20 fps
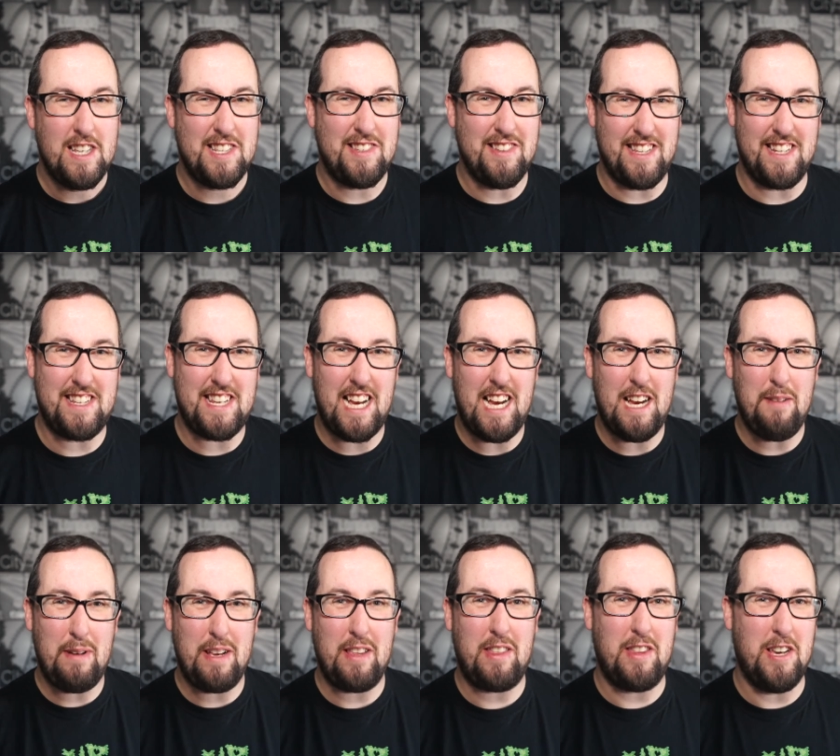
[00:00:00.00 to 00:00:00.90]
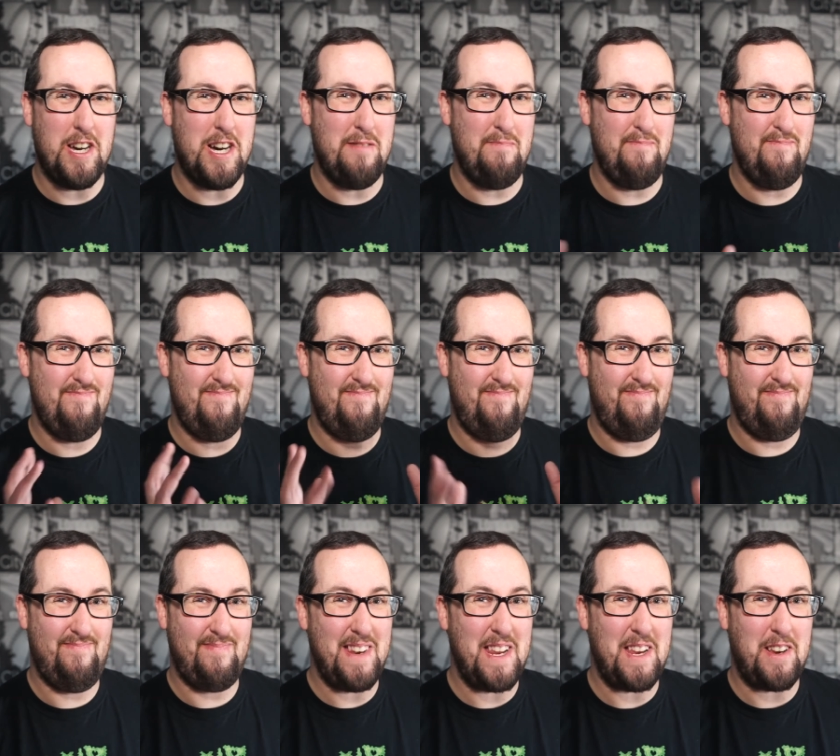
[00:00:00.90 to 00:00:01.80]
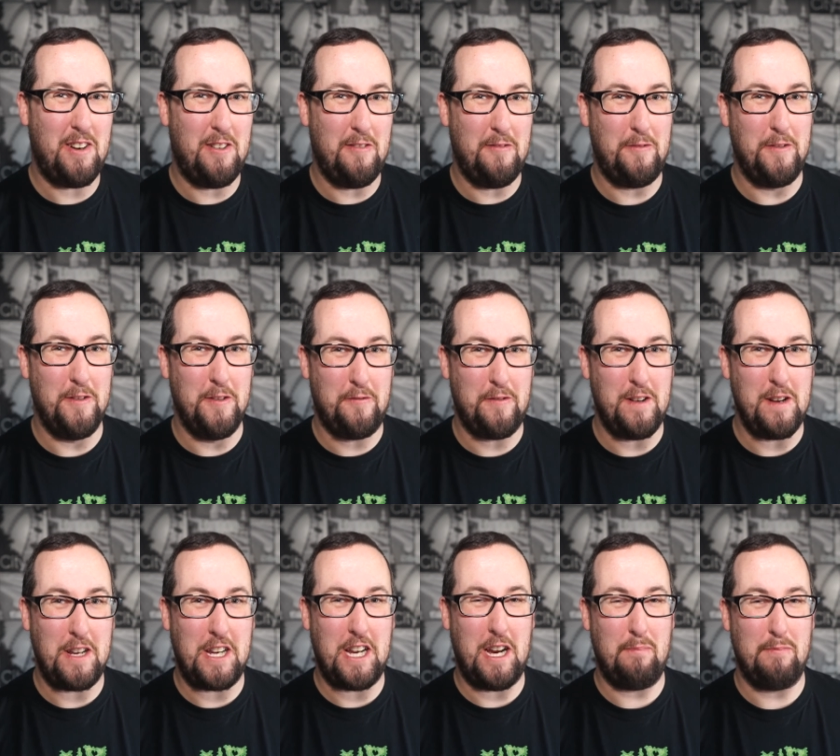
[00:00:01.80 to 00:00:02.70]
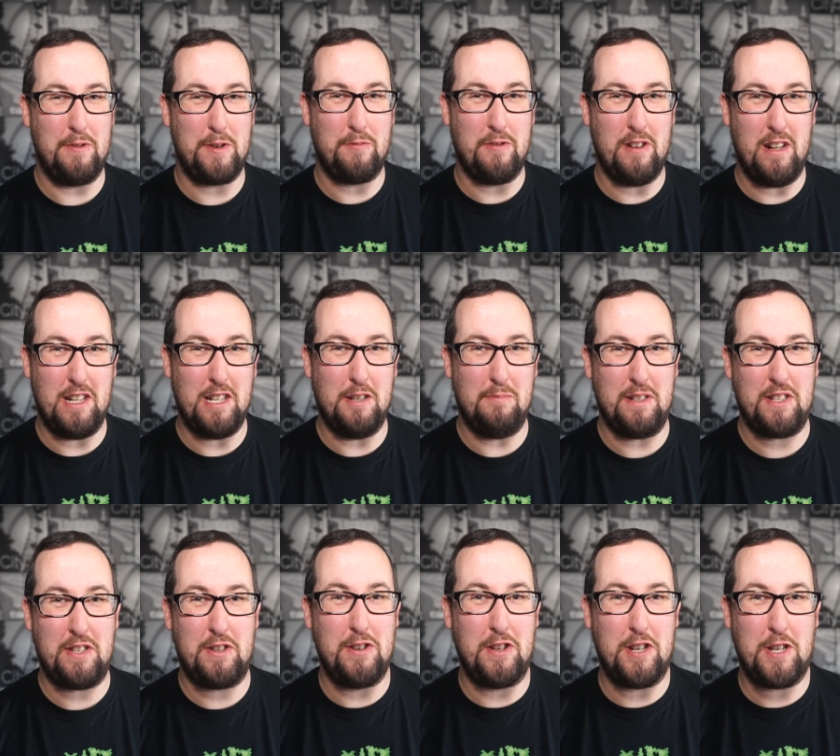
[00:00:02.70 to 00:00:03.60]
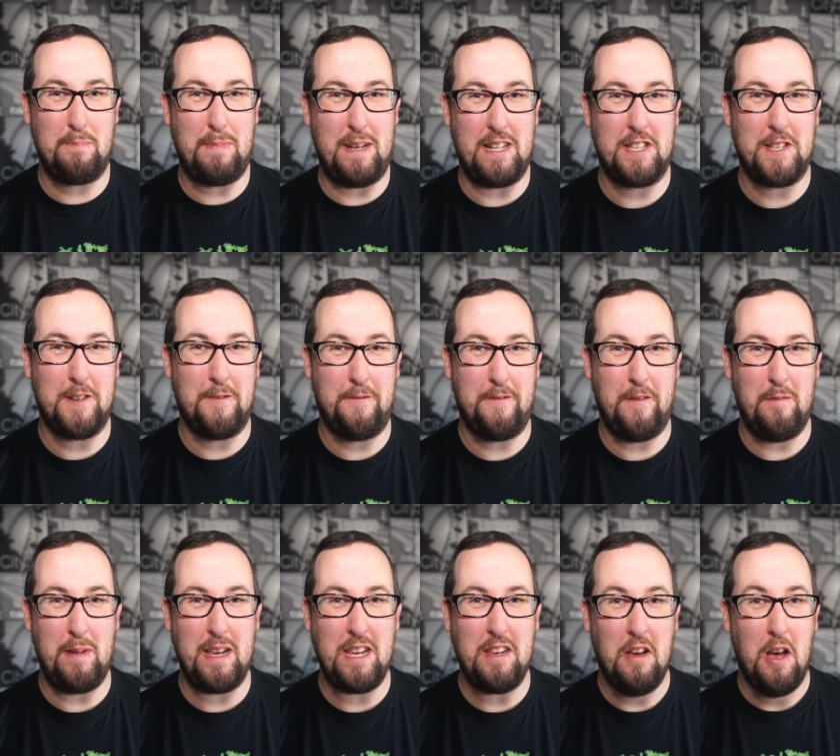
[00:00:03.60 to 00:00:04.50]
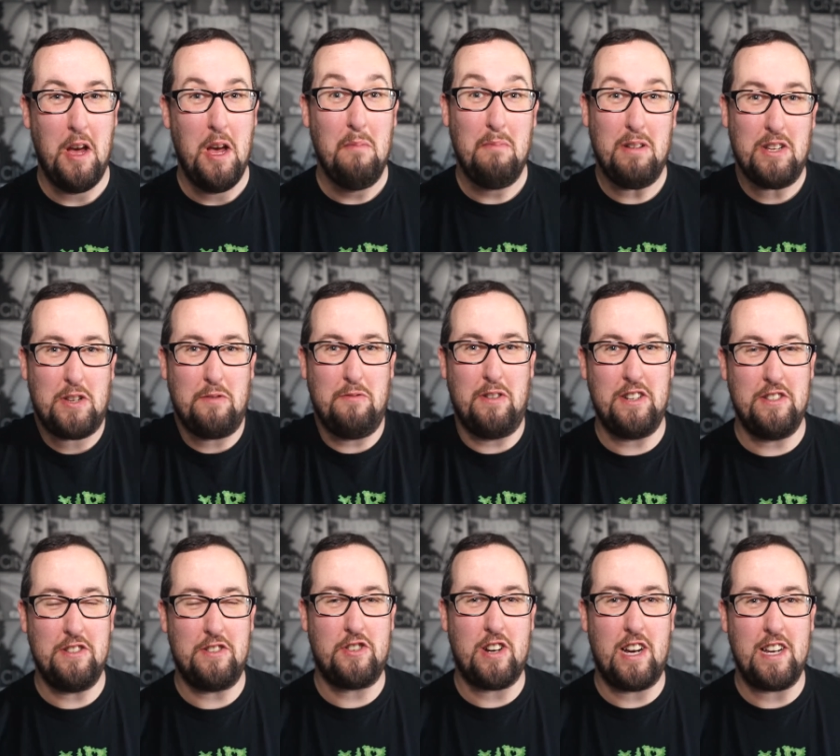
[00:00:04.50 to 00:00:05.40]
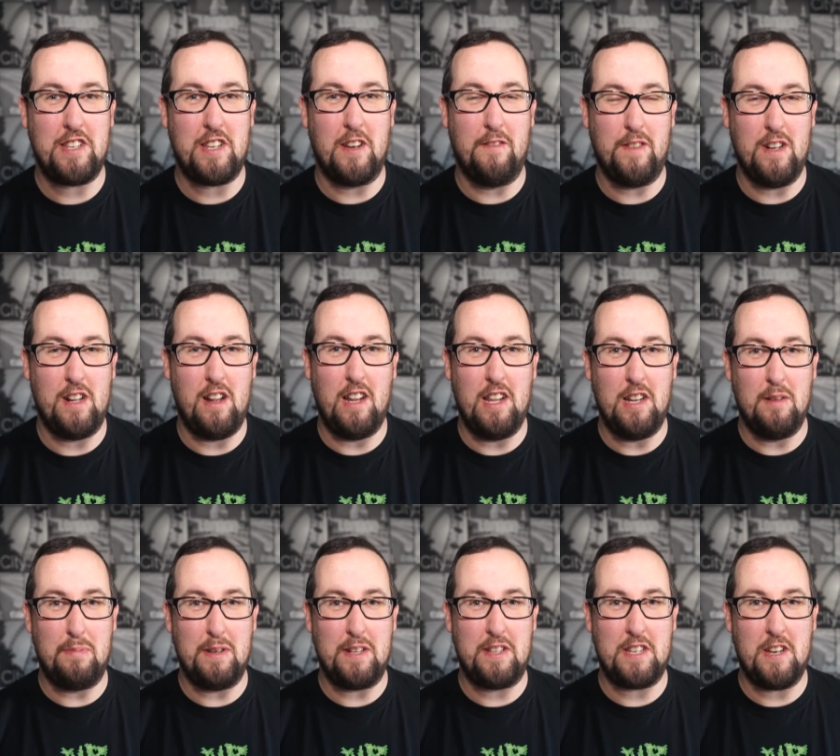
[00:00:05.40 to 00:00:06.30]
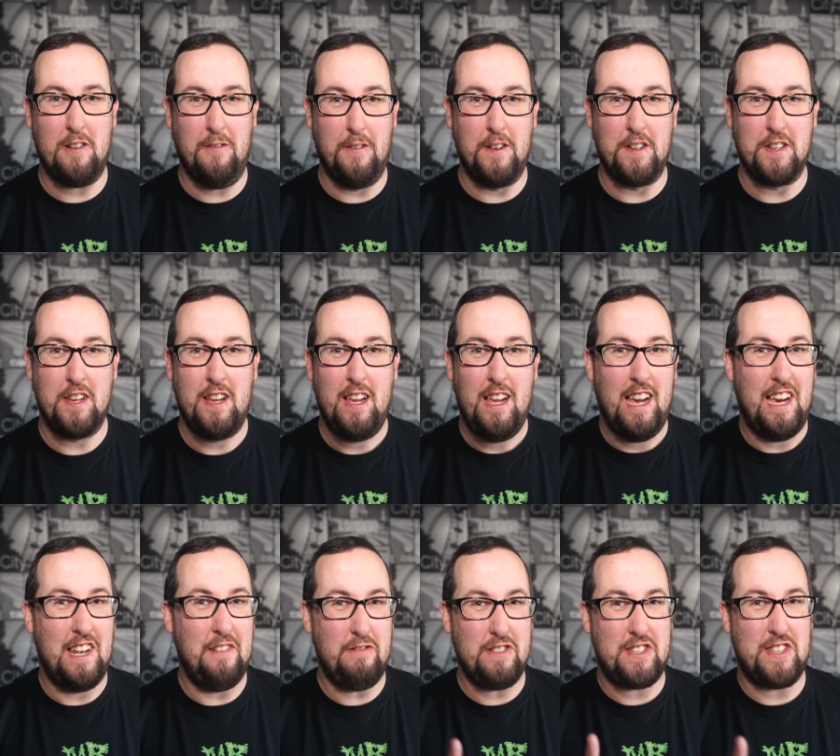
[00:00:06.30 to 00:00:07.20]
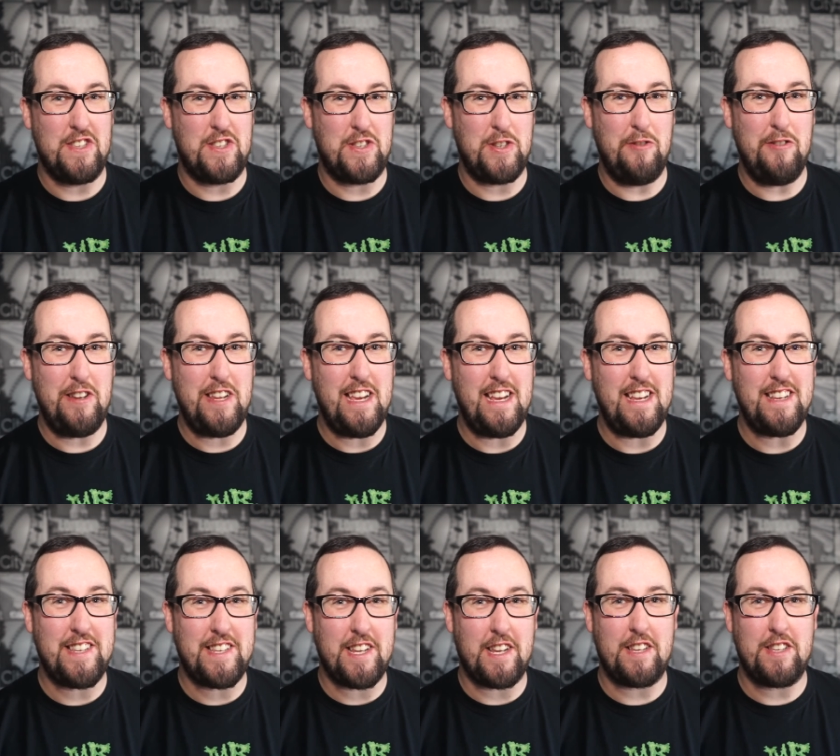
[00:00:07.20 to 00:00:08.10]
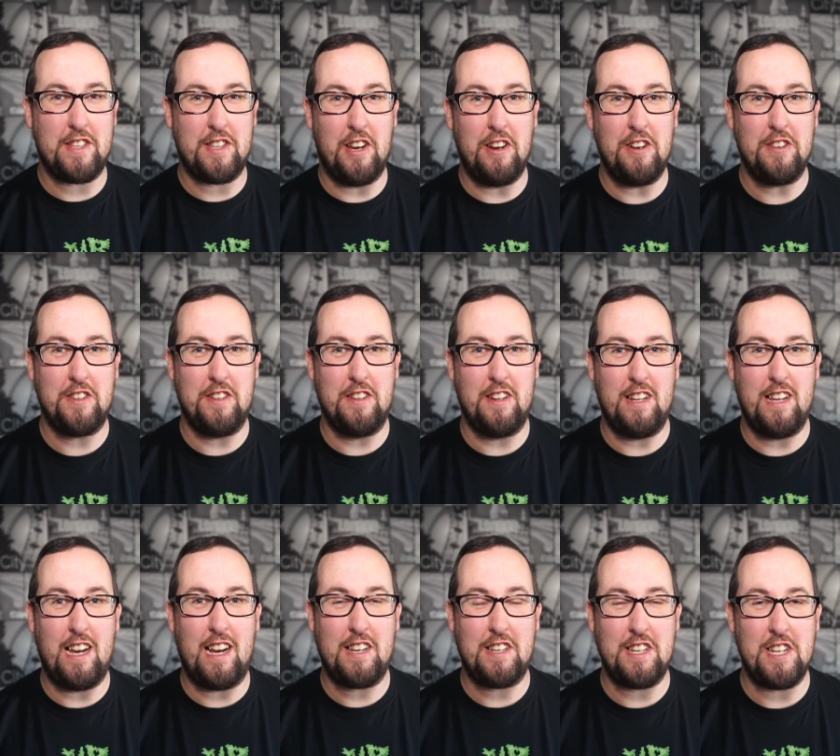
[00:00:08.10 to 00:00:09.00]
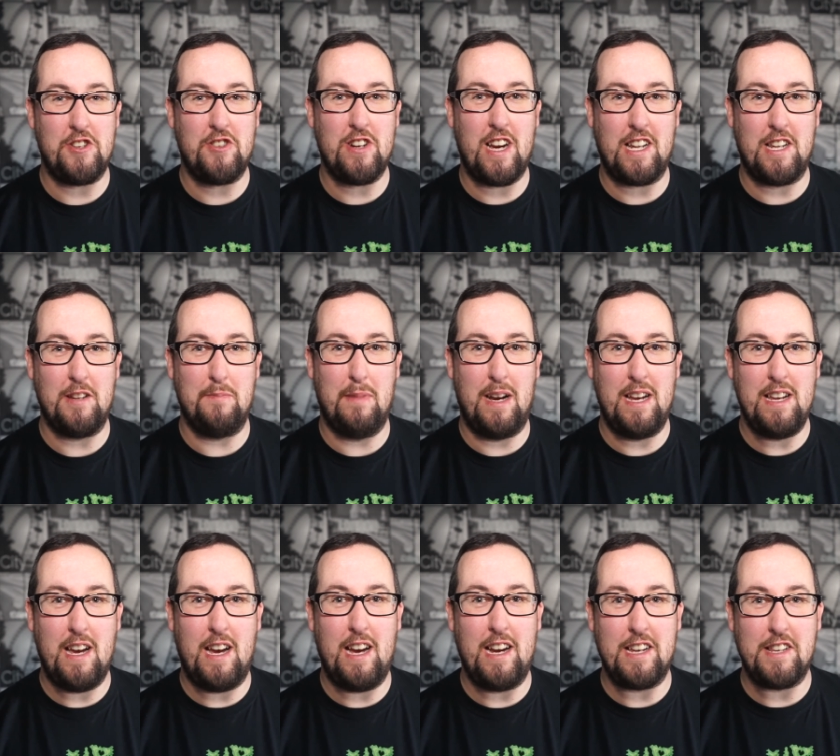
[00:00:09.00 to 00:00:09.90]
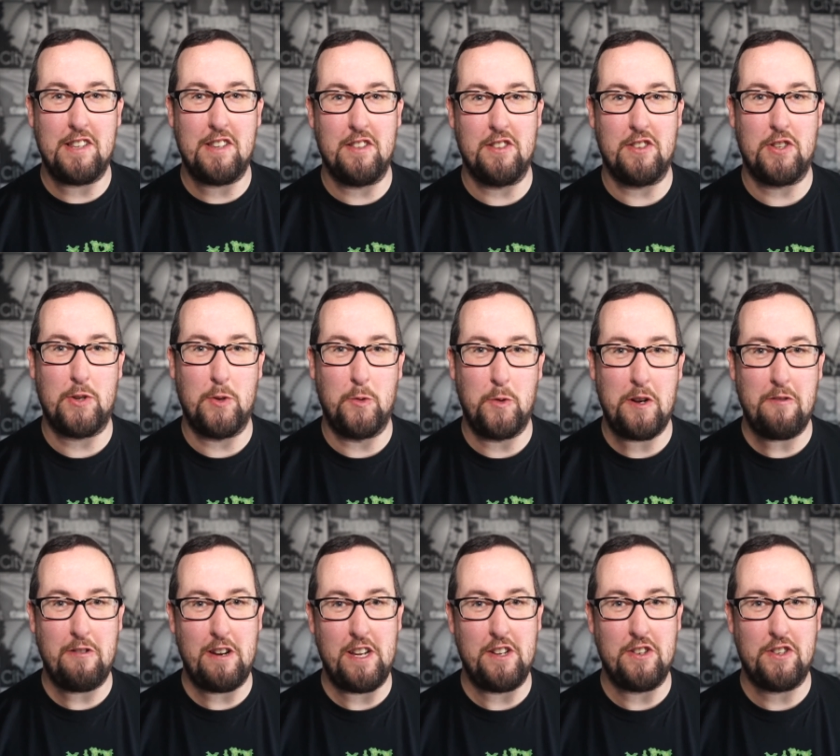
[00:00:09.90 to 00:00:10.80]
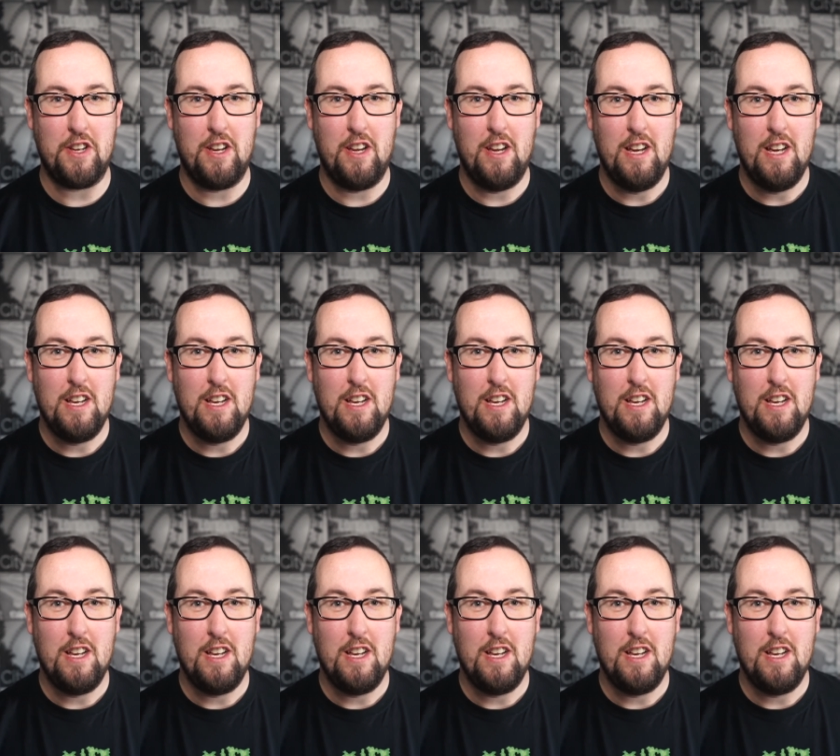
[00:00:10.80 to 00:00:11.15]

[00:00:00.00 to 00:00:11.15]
So at the time I thought Nikon full frame cameras were a little bit too expensive for me, plus I wanted to try something a little bit different, and it was the Sony A six thousand that actually attracted my eye to the Sony range.